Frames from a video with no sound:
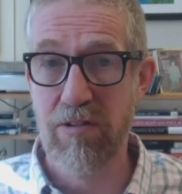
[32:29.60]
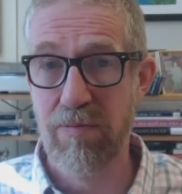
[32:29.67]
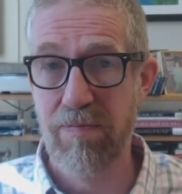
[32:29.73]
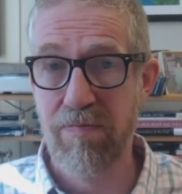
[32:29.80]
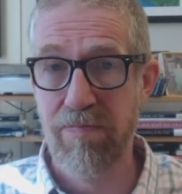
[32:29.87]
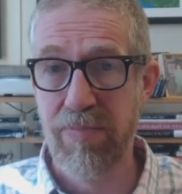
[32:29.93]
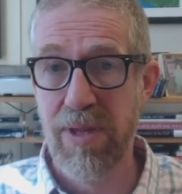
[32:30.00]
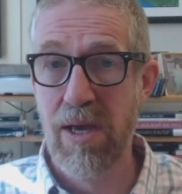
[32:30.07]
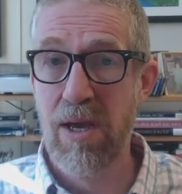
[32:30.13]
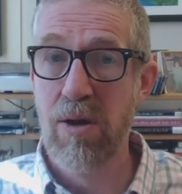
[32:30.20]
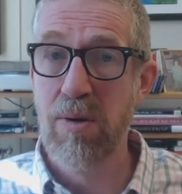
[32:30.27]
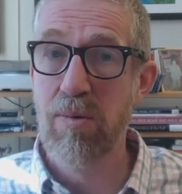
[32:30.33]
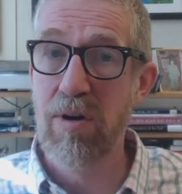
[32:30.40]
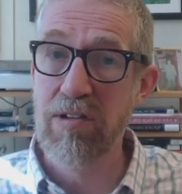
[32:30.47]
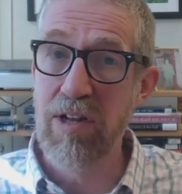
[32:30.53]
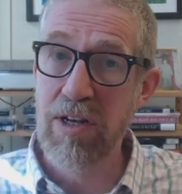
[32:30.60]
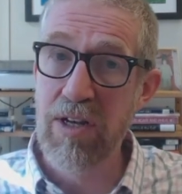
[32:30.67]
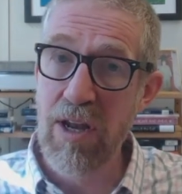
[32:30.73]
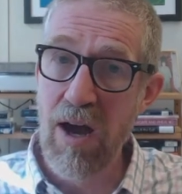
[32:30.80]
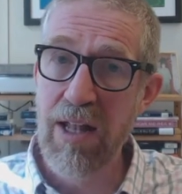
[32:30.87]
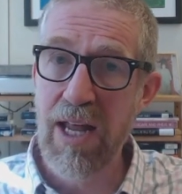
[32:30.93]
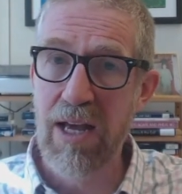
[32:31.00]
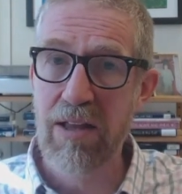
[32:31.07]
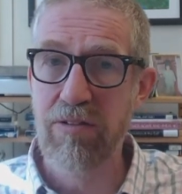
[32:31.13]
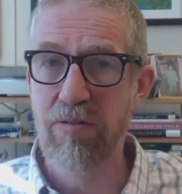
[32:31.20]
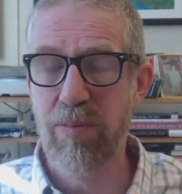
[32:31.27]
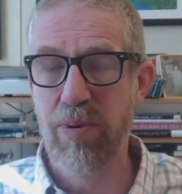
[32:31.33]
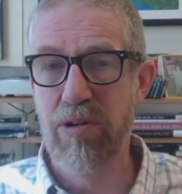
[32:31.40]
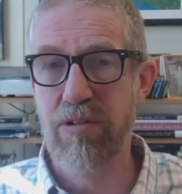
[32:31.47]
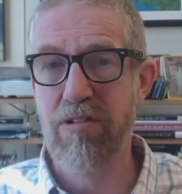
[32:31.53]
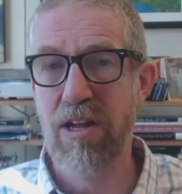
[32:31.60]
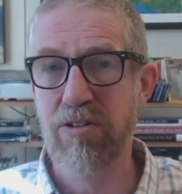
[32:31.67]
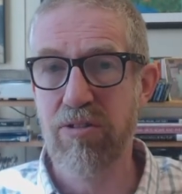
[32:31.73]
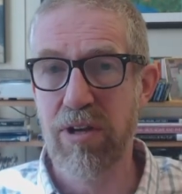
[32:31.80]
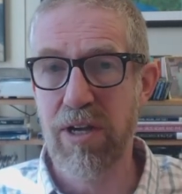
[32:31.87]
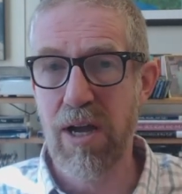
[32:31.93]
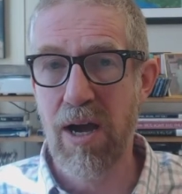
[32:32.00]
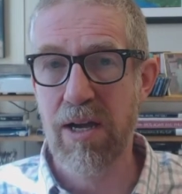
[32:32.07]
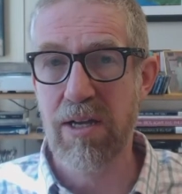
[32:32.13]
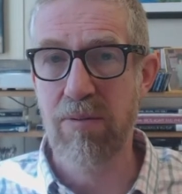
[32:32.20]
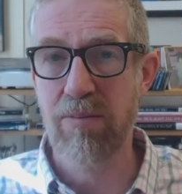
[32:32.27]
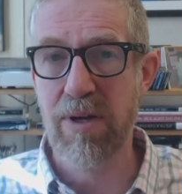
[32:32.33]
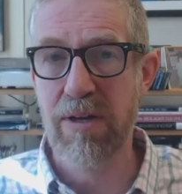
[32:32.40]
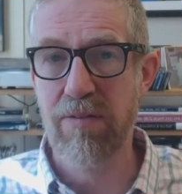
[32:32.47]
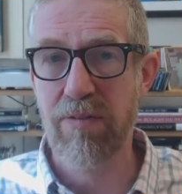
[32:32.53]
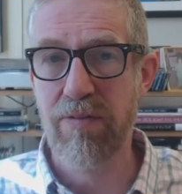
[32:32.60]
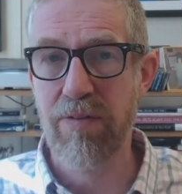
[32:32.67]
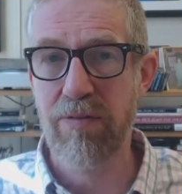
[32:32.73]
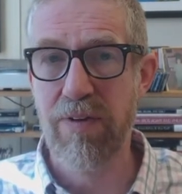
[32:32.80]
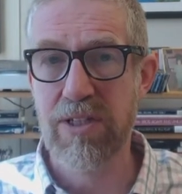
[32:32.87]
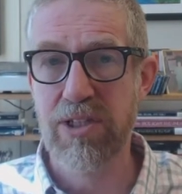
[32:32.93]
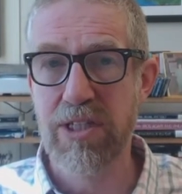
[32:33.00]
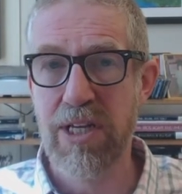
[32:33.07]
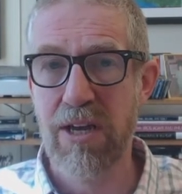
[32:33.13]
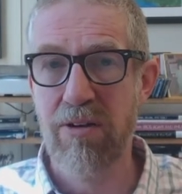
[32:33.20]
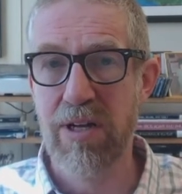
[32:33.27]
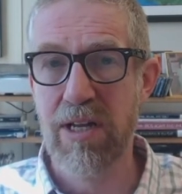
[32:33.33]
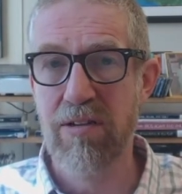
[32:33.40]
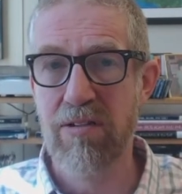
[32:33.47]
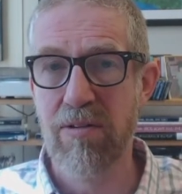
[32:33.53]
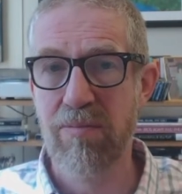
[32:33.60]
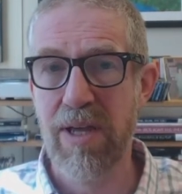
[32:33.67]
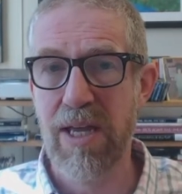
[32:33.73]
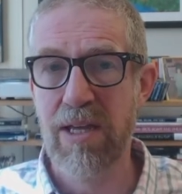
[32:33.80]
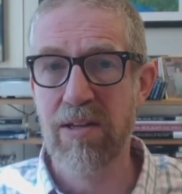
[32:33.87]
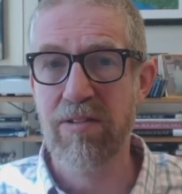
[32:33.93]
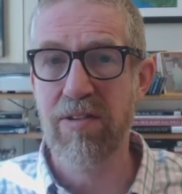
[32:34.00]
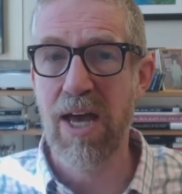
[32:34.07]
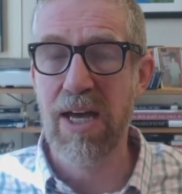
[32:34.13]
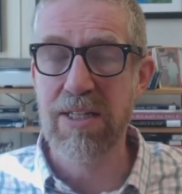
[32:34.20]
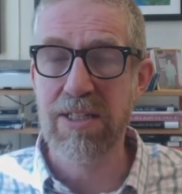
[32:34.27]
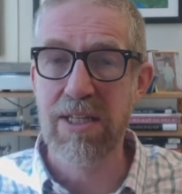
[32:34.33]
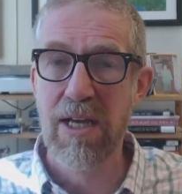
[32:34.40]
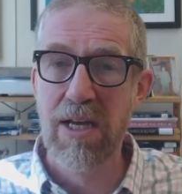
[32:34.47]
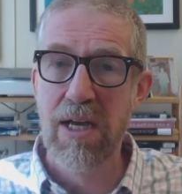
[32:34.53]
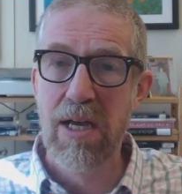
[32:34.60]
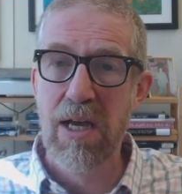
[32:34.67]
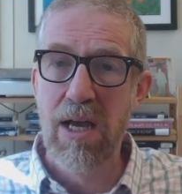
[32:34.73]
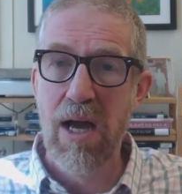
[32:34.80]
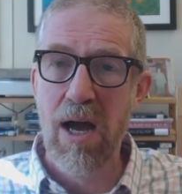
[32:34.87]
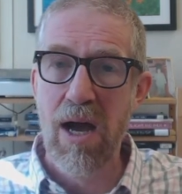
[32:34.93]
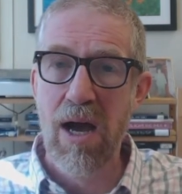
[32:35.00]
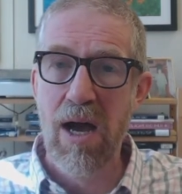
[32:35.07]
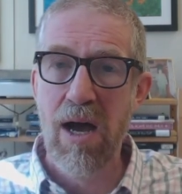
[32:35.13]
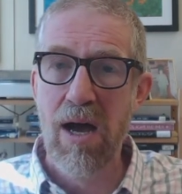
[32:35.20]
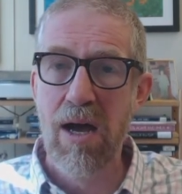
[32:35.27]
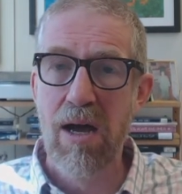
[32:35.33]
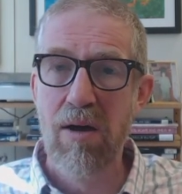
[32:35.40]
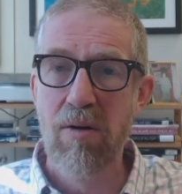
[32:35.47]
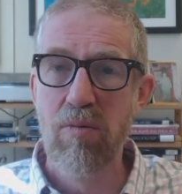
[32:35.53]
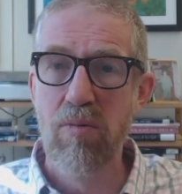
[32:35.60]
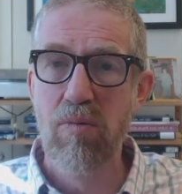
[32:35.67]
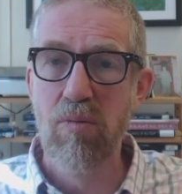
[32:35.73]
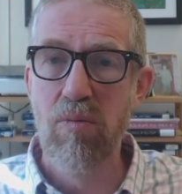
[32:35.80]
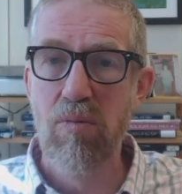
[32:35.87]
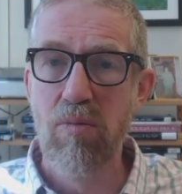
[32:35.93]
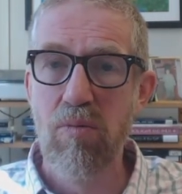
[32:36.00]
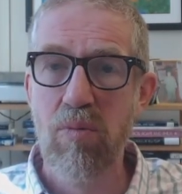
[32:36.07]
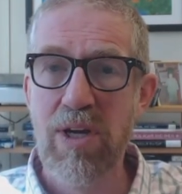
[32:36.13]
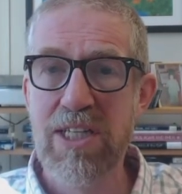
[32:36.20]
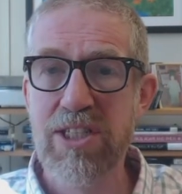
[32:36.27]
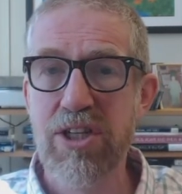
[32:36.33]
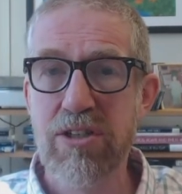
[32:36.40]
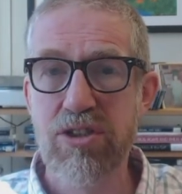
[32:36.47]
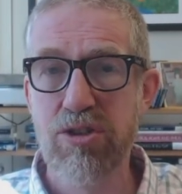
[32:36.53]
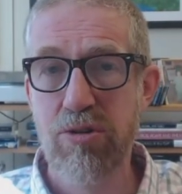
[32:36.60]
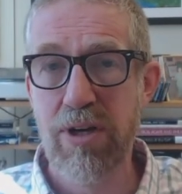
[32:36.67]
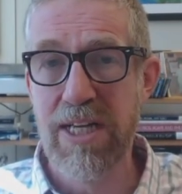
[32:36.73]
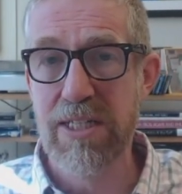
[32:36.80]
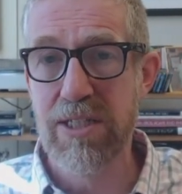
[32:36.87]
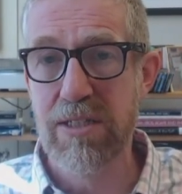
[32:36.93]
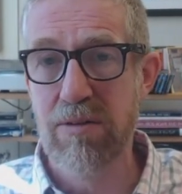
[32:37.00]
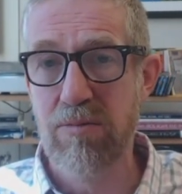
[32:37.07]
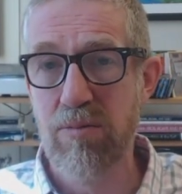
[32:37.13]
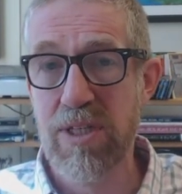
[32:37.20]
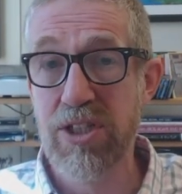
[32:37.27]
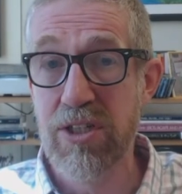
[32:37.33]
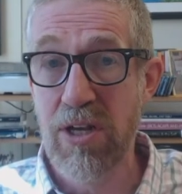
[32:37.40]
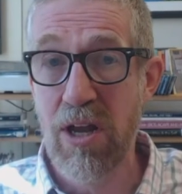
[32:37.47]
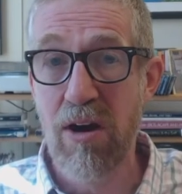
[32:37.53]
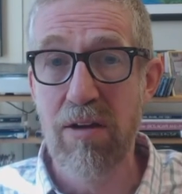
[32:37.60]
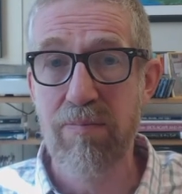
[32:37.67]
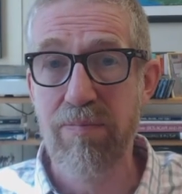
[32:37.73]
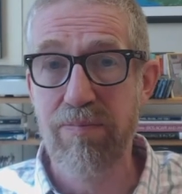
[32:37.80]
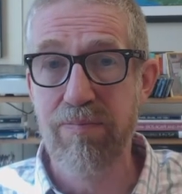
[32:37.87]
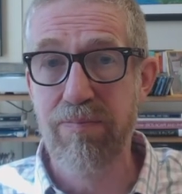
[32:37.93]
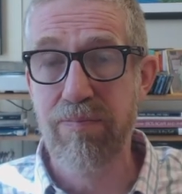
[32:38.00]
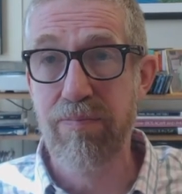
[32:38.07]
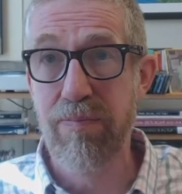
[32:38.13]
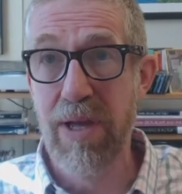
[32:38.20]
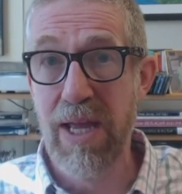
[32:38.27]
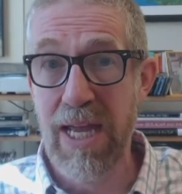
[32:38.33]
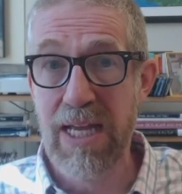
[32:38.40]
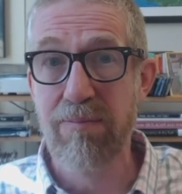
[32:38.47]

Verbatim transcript: whereas a non-anthropocentric argument for vegetarianism is that uh, we should treat, we should not eat meat